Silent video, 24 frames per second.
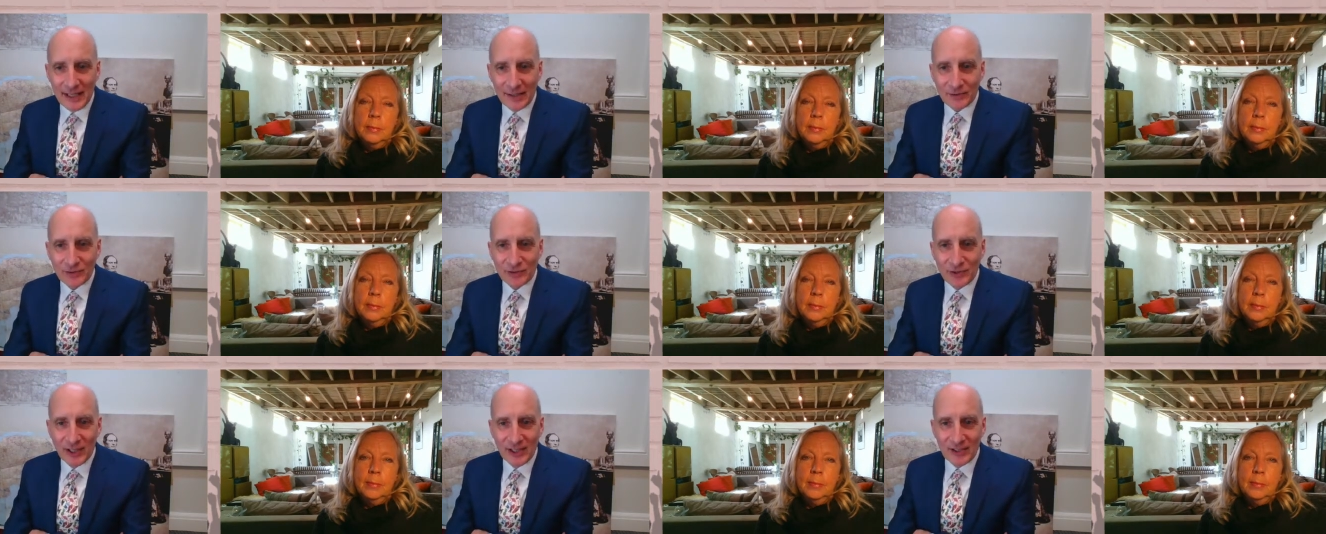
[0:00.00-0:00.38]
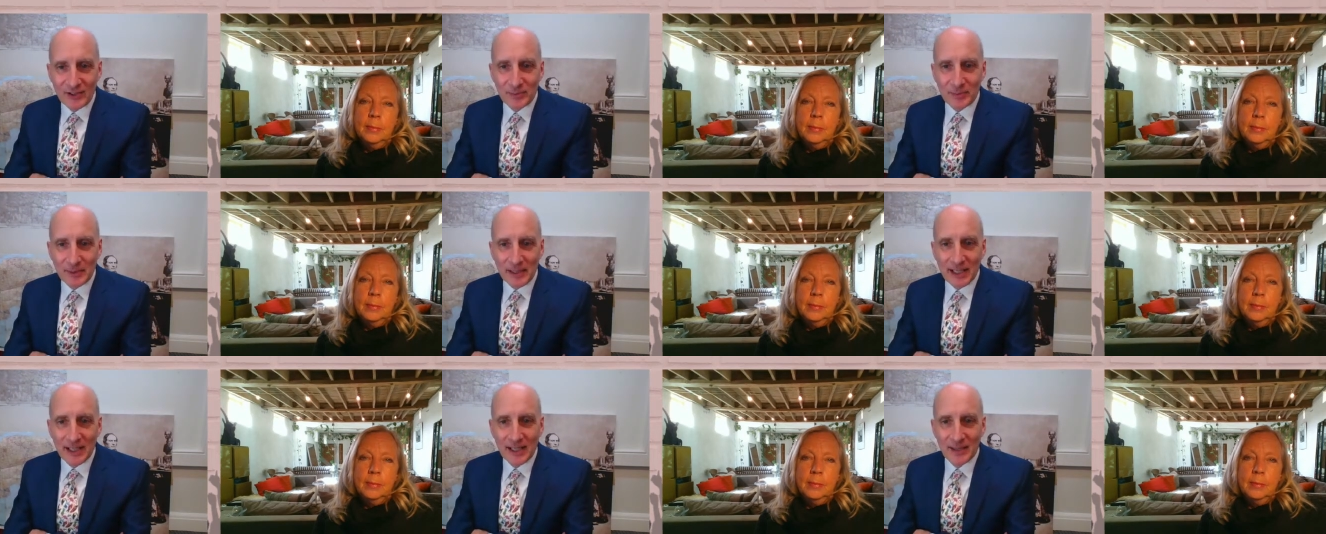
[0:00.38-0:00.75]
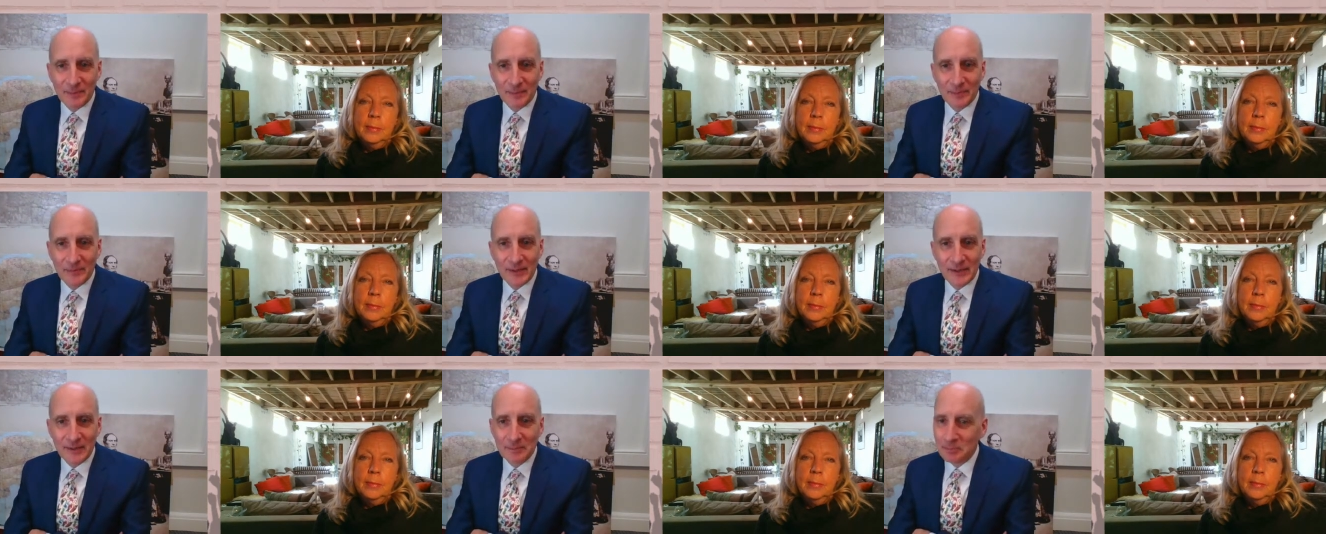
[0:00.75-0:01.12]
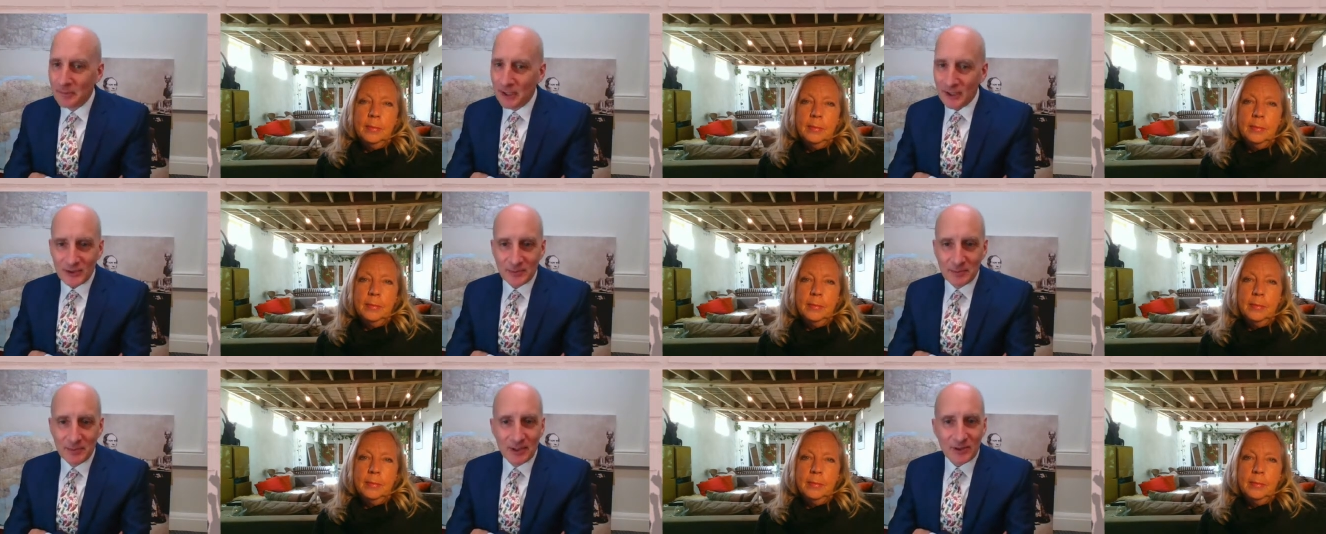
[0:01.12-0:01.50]
Speaker 1: now trying to become
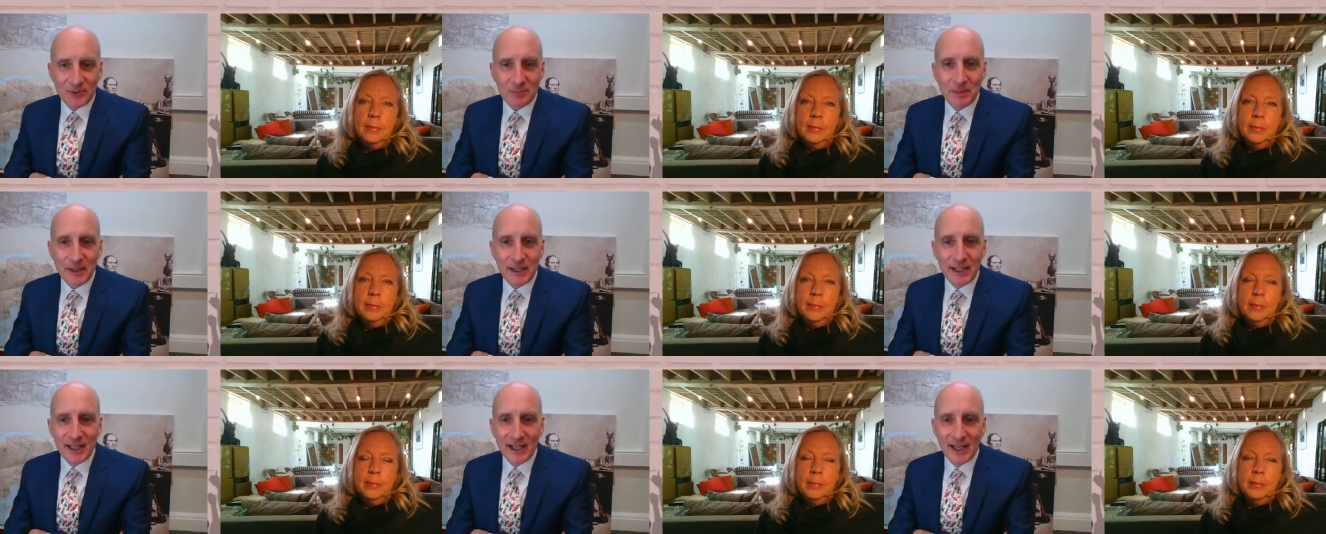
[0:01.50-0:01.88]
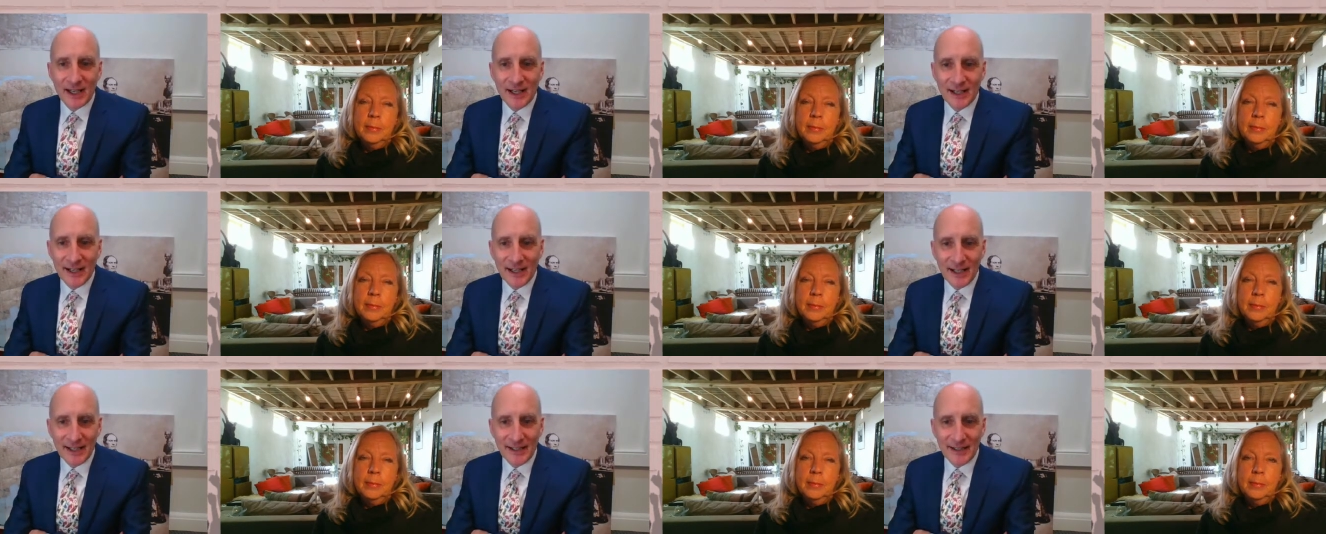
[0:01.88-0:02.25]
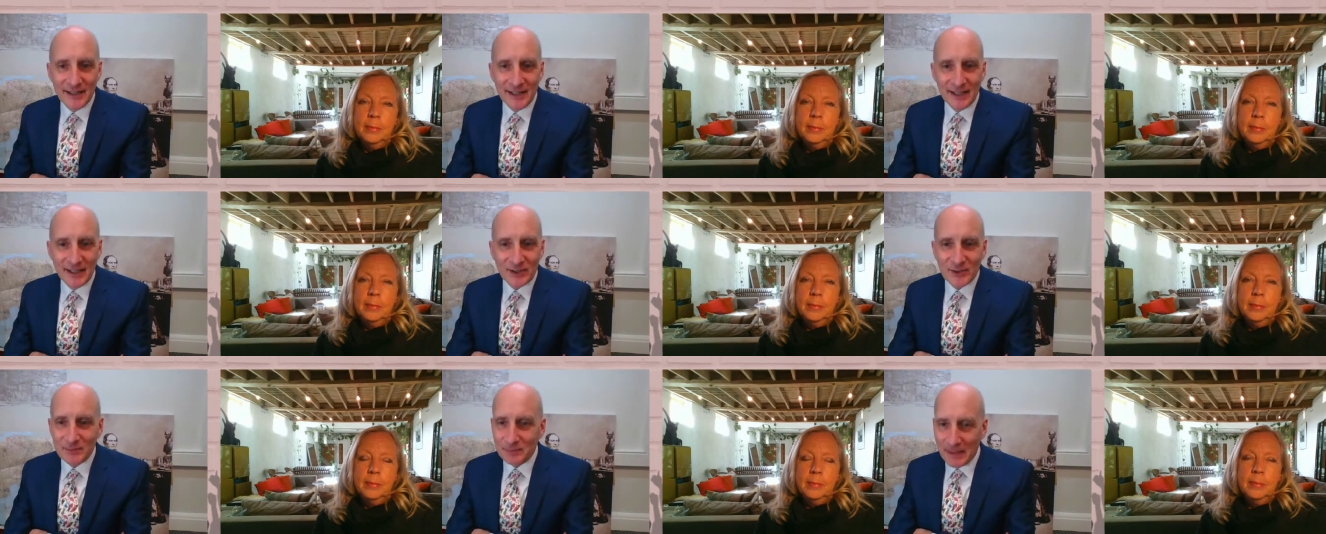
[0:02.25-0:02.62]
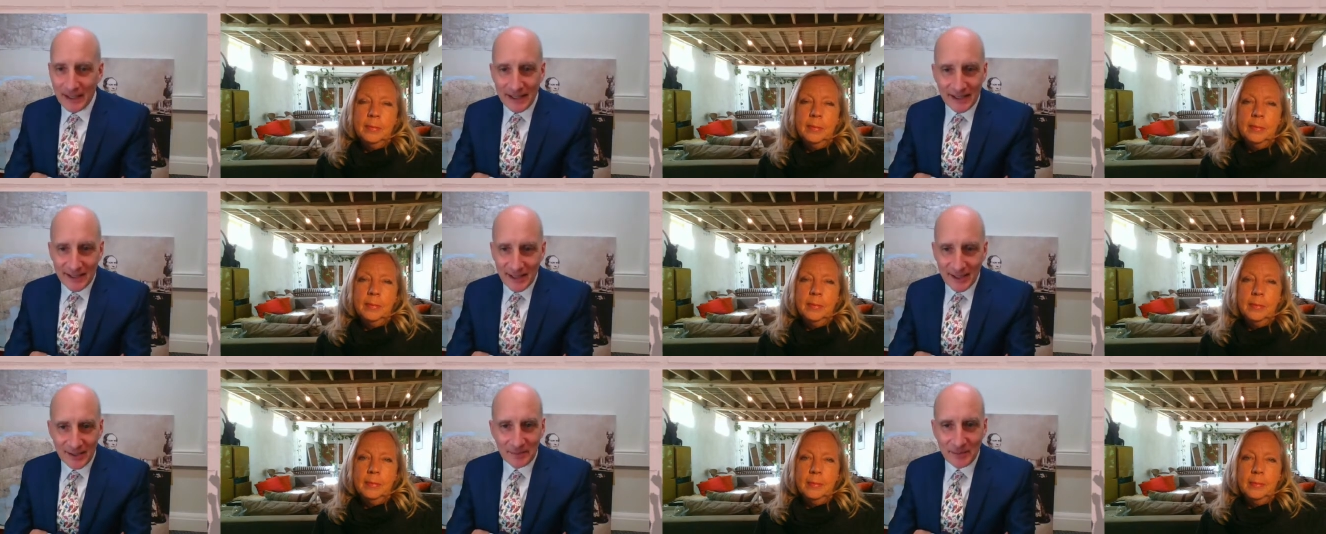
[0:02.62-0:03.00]
much, much bigger and
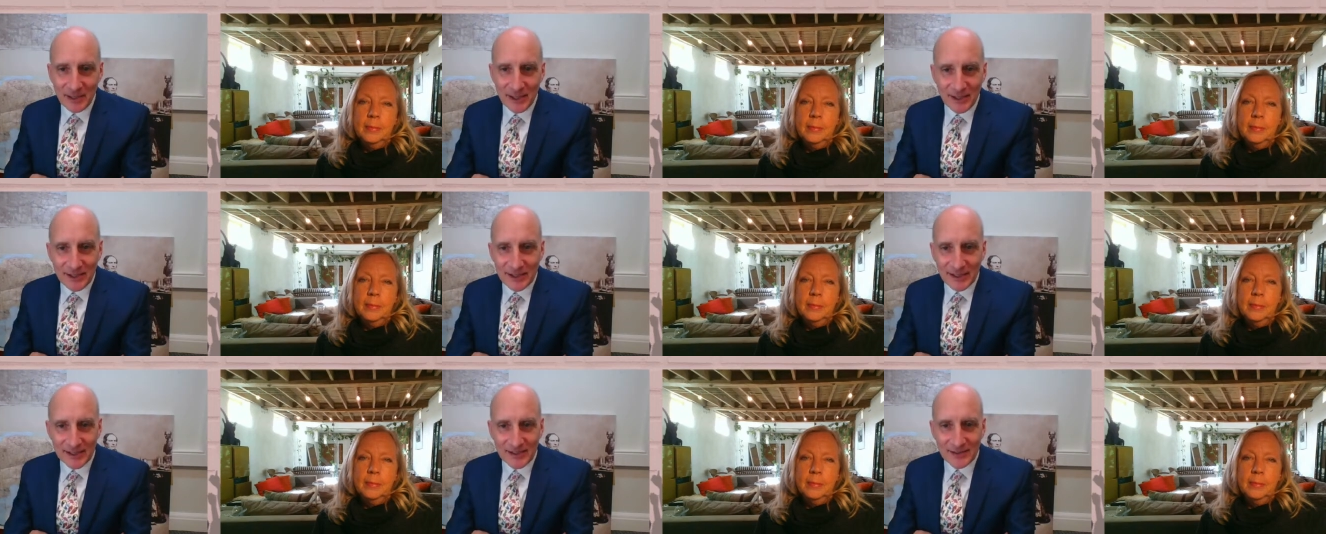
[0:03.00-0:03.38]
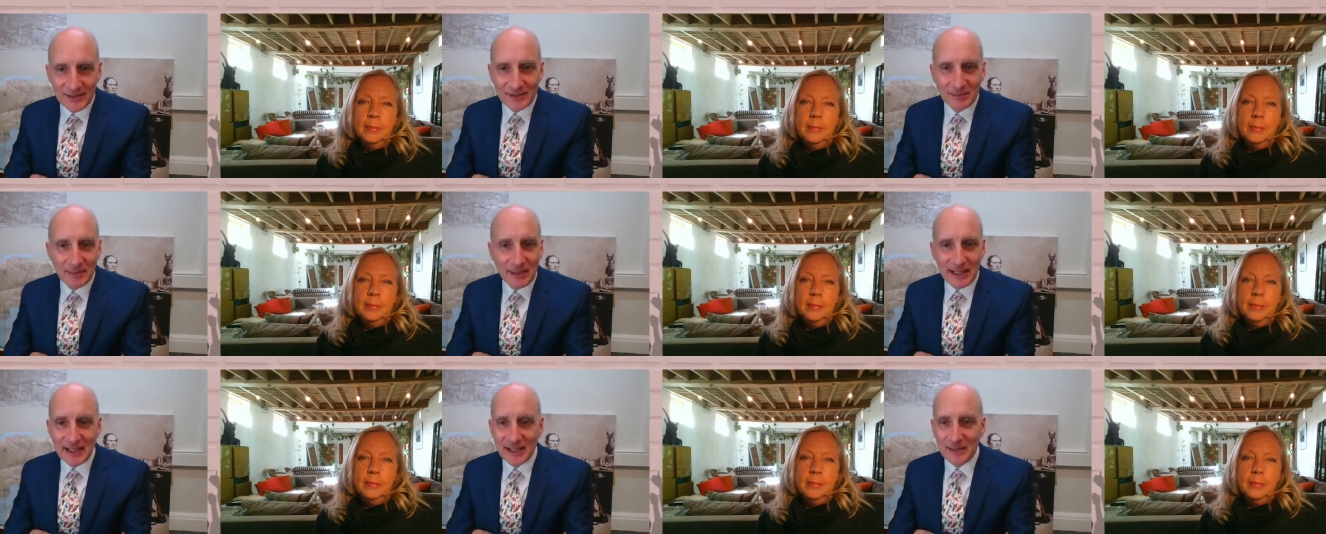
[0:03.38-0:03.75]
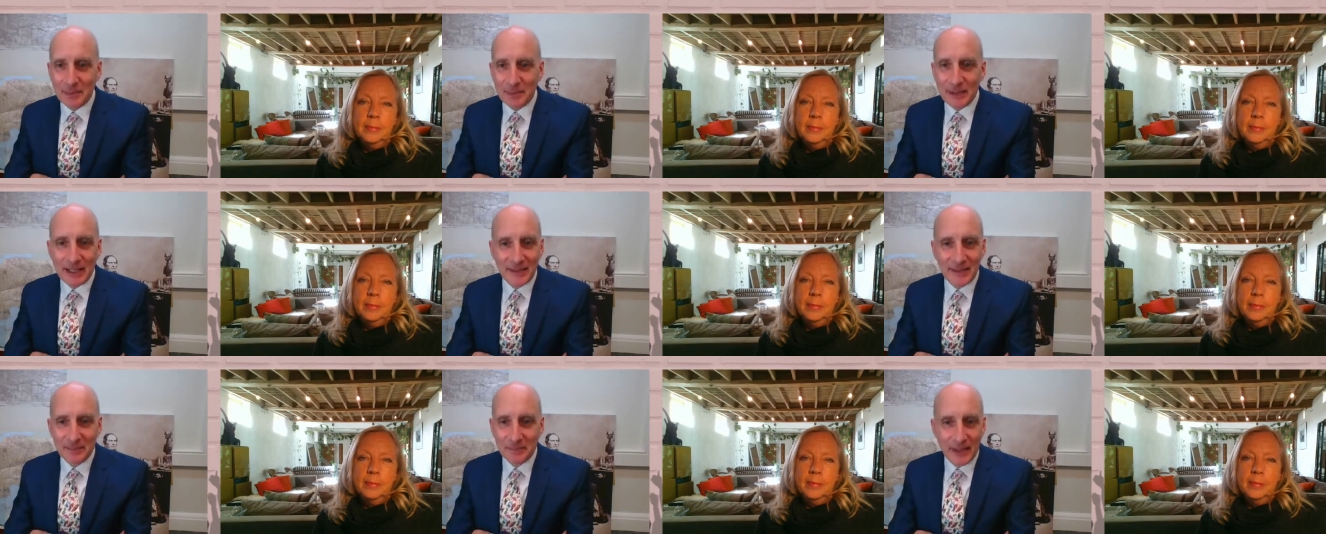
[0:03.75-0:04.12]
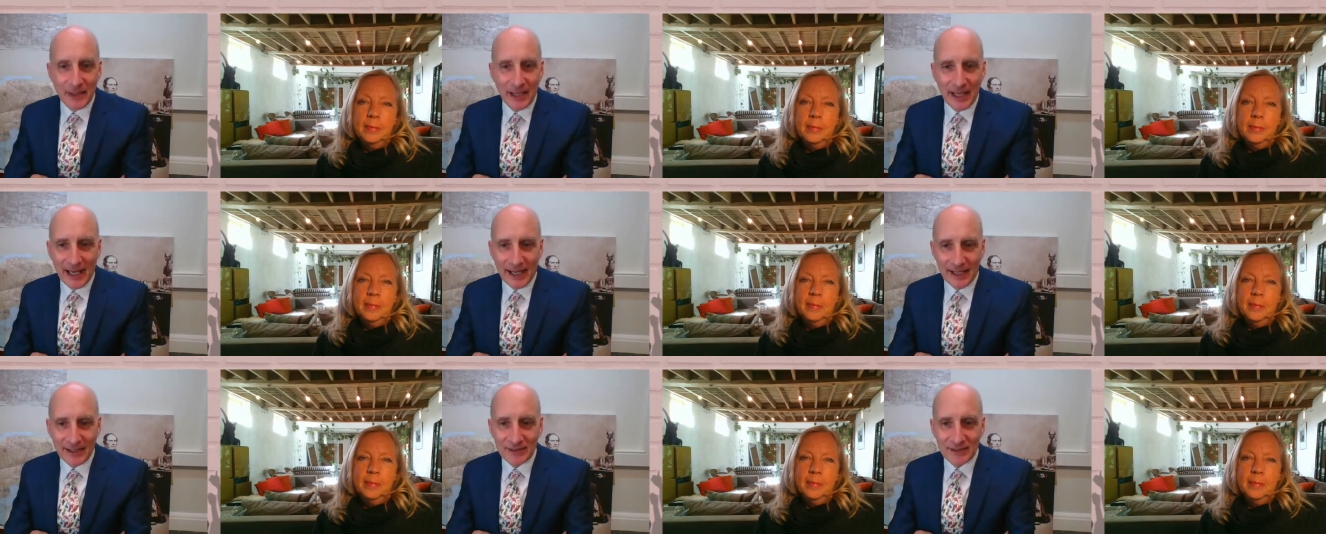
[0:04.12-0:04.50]
expand our markets to make a big
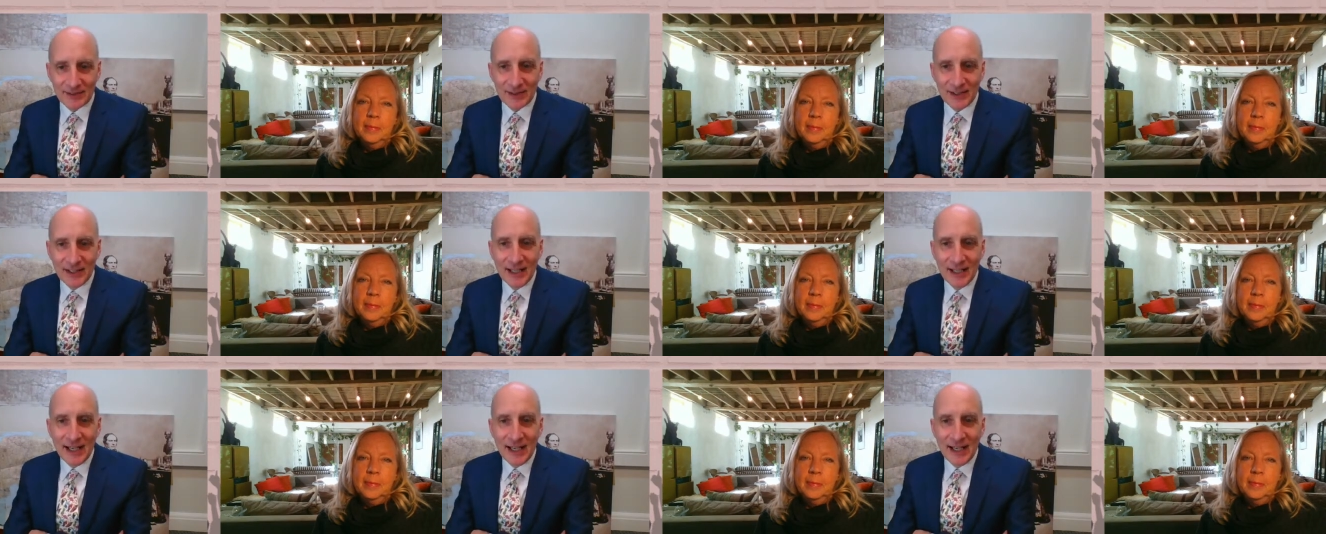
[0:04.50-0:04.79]
impact.